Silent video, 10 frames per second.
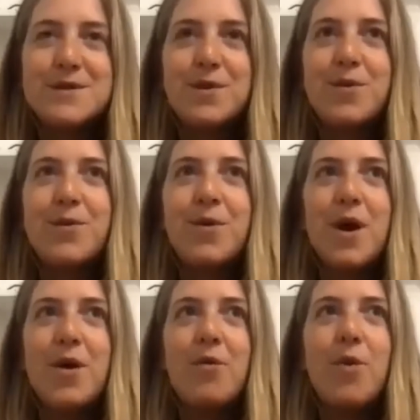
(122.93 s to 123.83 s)
So
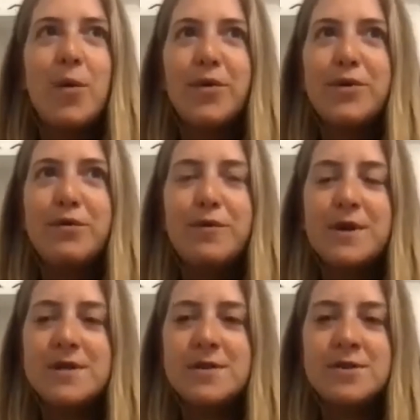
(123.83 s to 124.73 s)
yeah. when were you
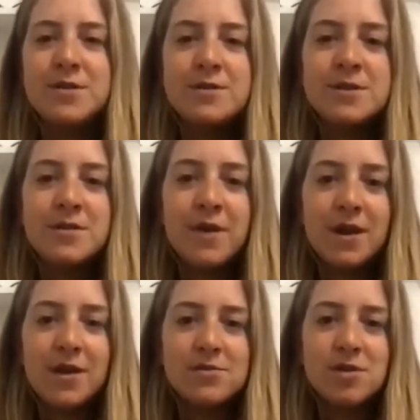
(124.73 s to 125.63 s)
first introduced to
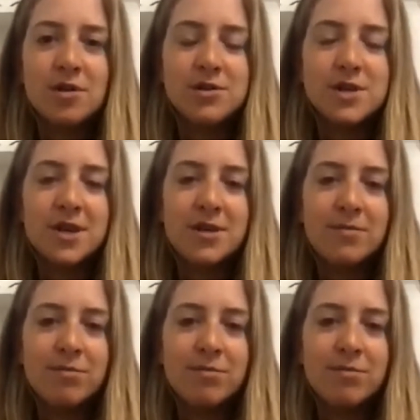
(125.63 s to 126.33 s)
Vedic astrology?